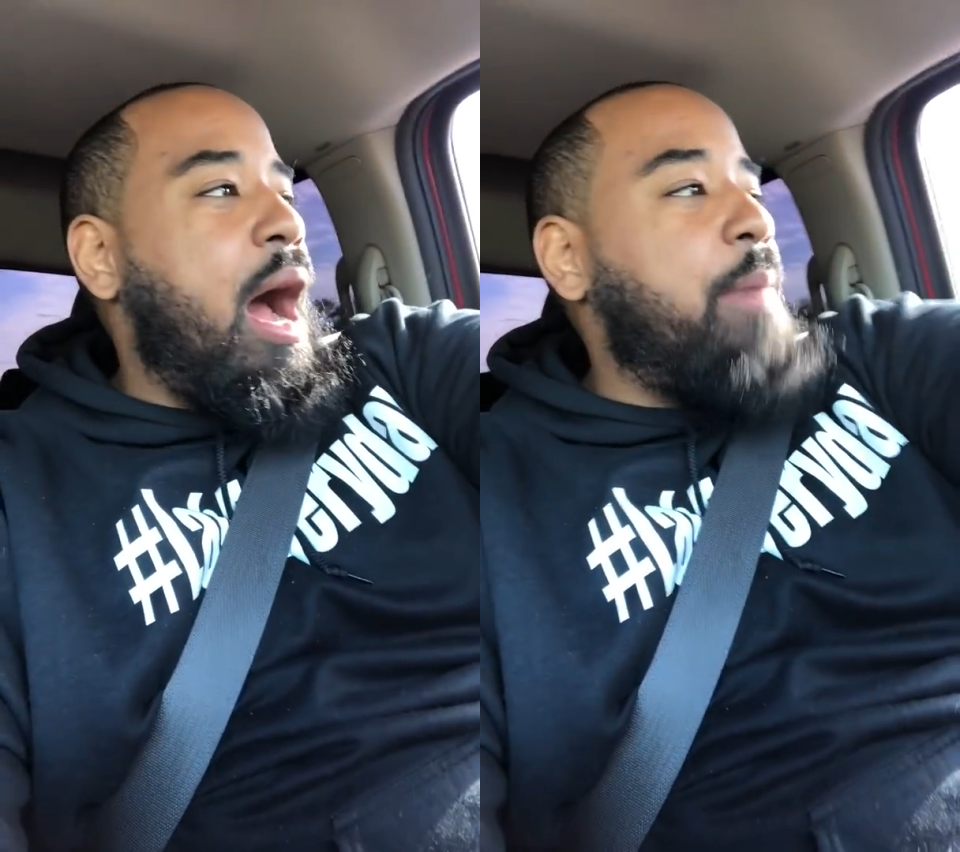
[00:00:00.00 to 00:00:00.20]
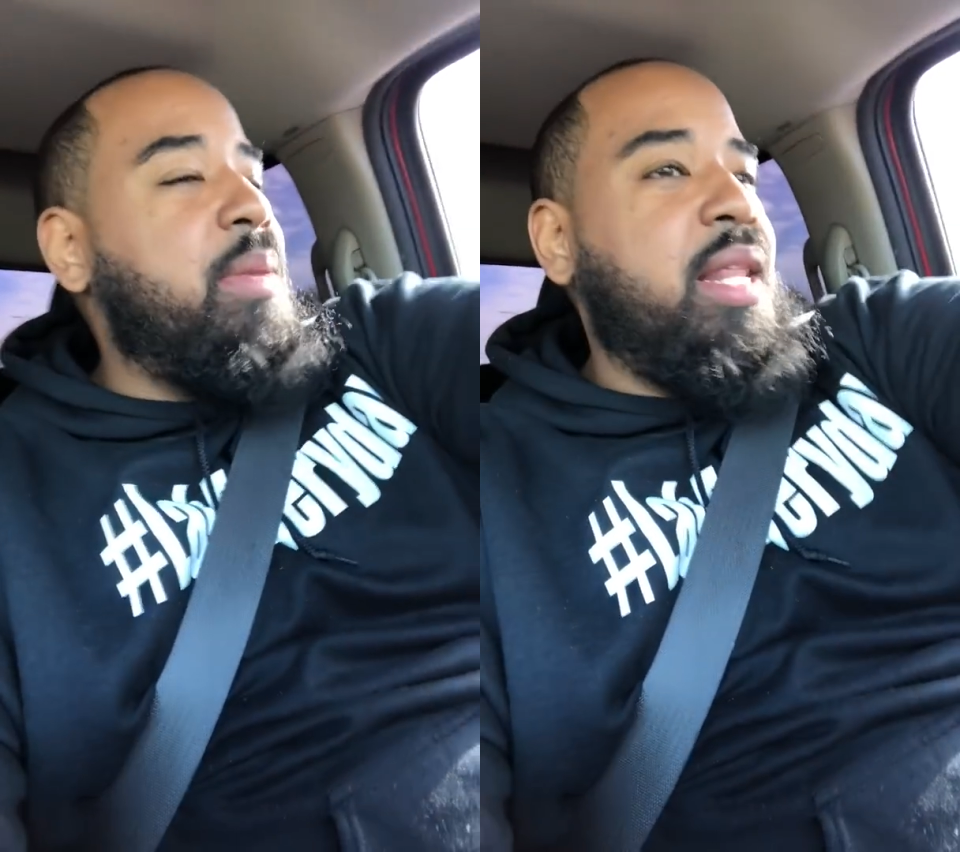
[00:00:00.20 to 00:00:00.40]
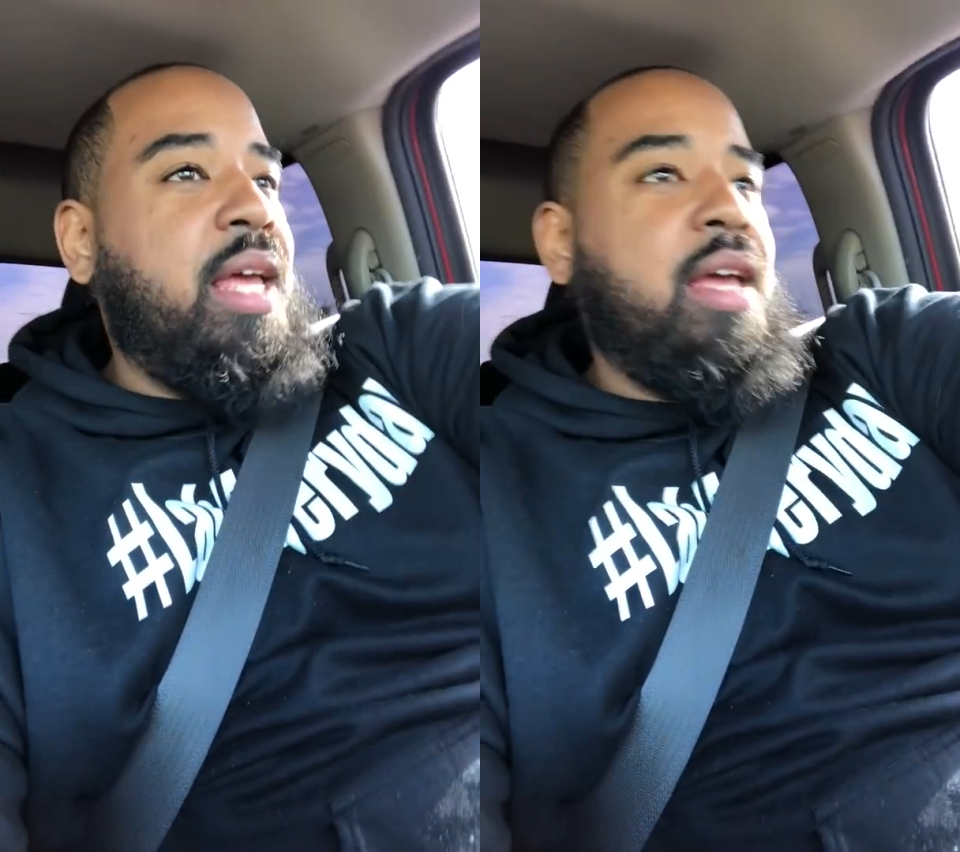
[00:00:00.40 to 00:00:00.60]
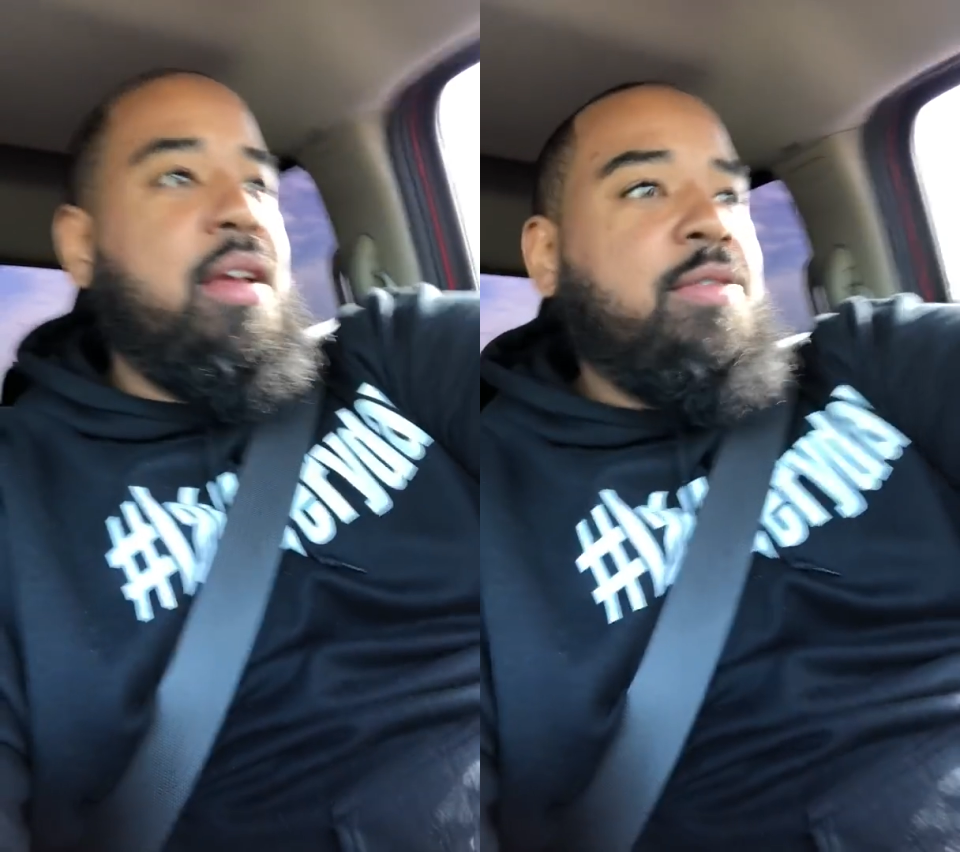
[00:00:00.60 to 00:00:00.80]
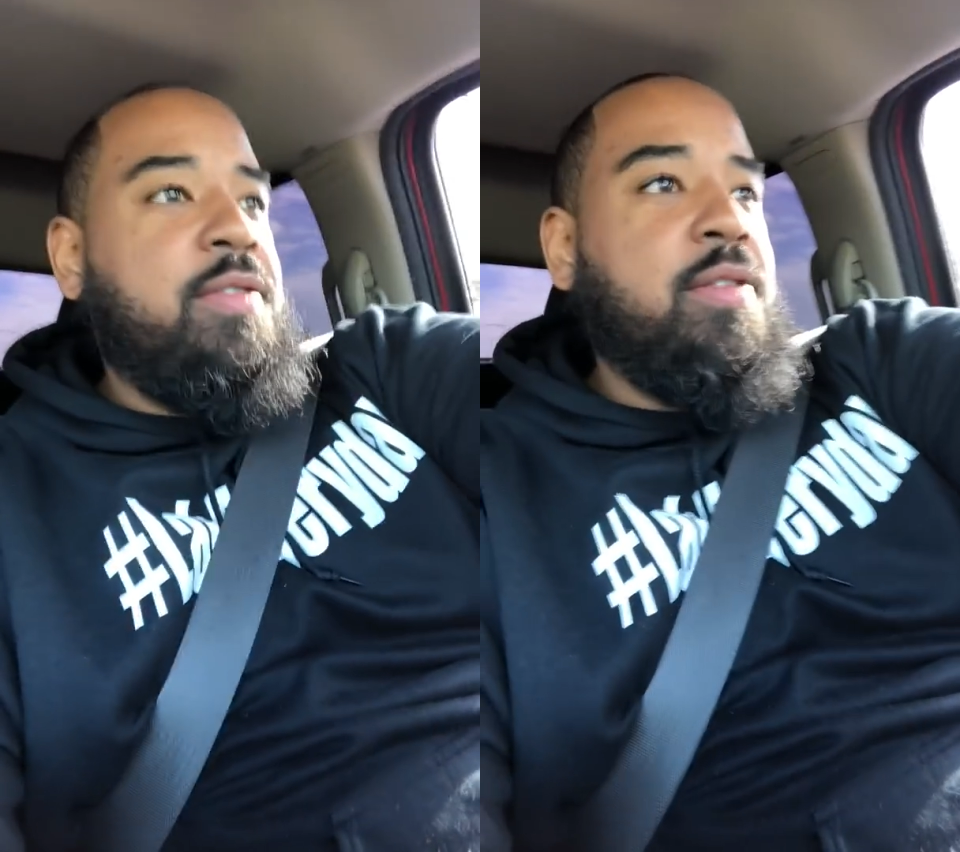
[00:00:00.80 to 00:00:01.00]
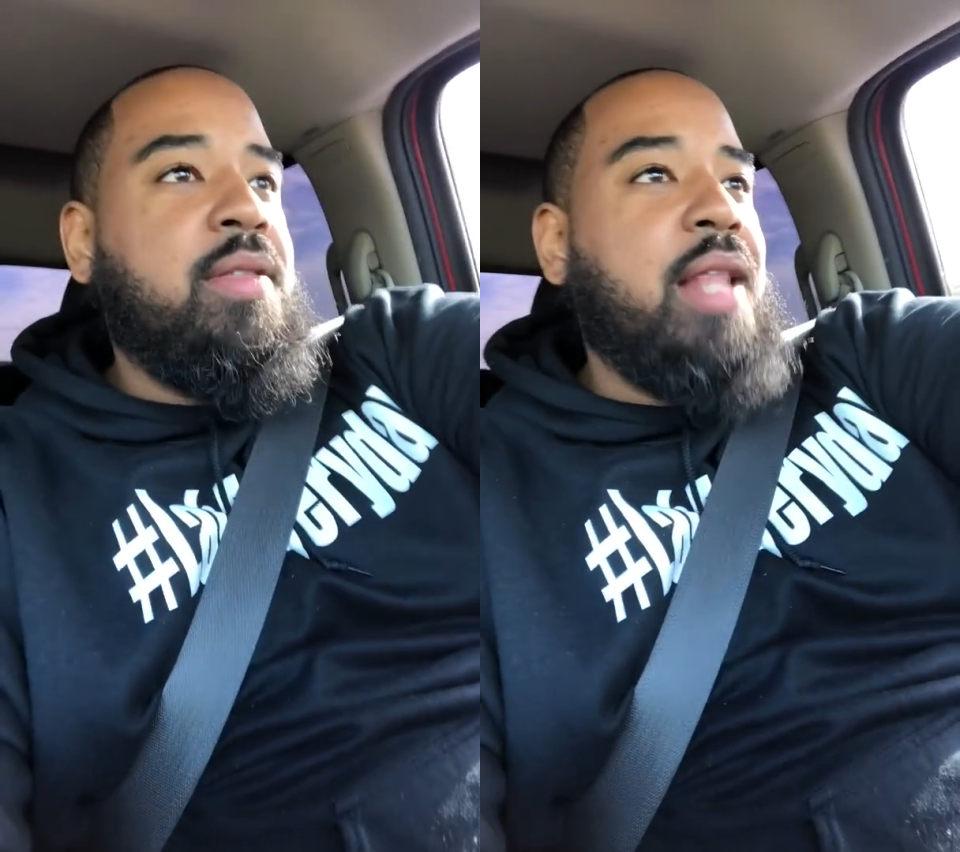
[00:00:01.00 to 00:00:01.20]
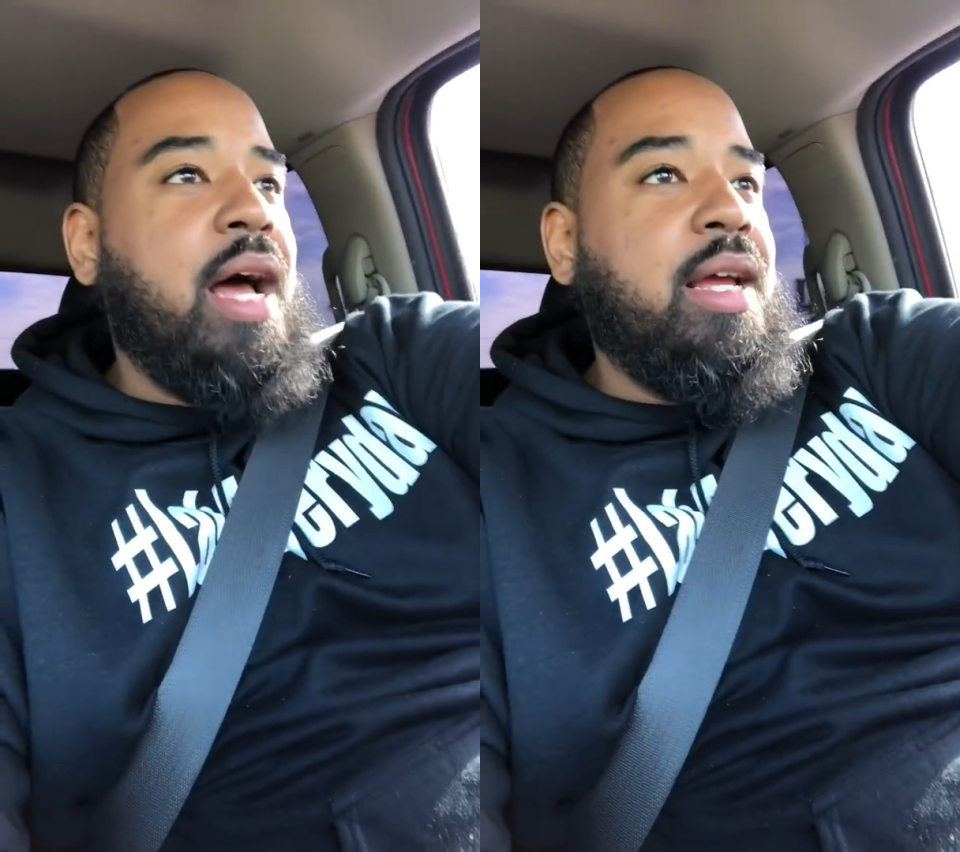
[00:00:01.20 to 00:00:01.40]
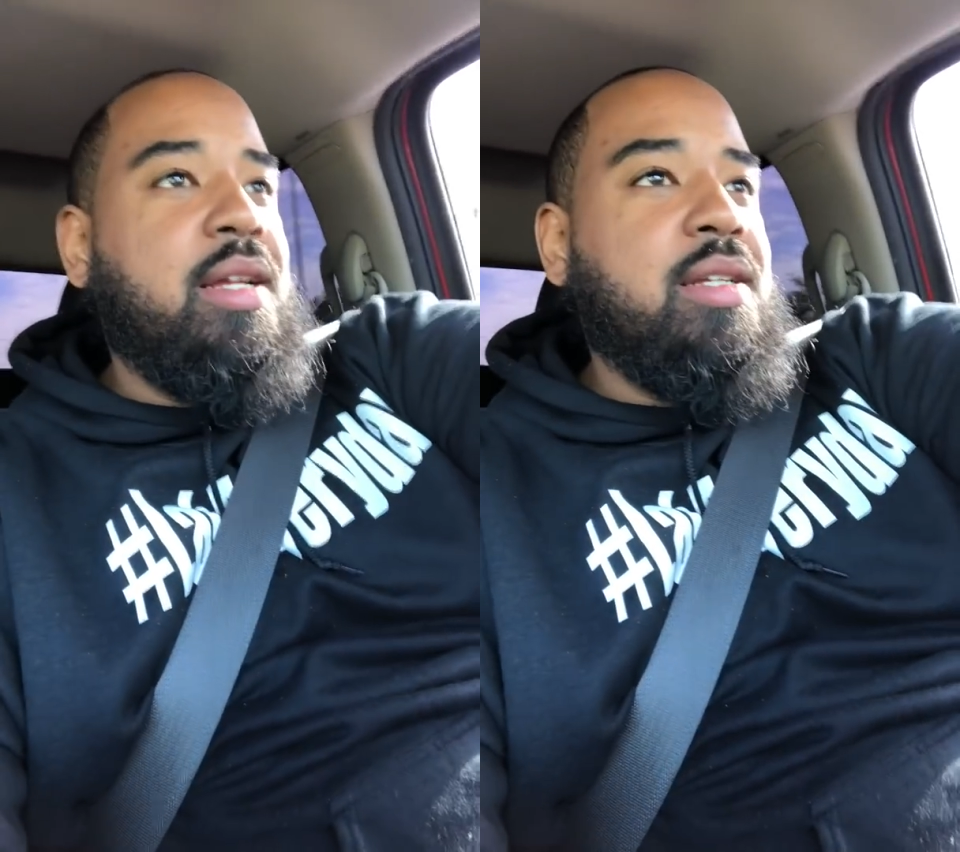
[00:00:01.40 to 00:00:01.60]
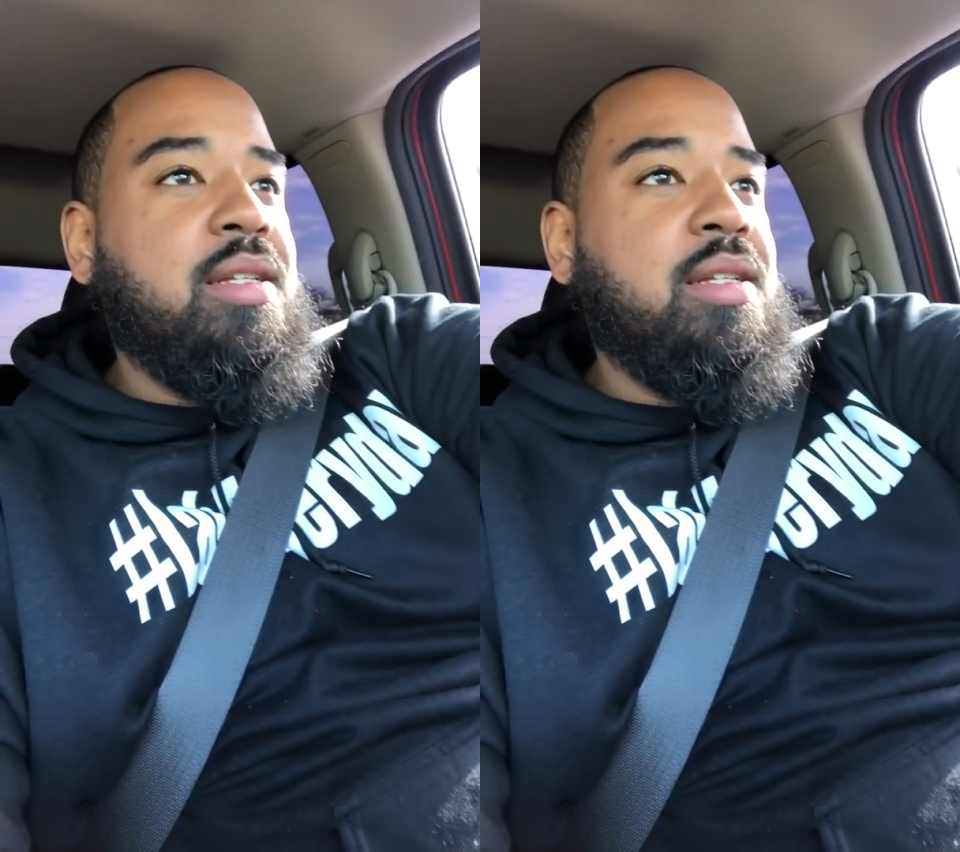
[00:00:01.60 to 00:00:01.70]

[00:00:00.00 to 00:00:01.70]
I believe like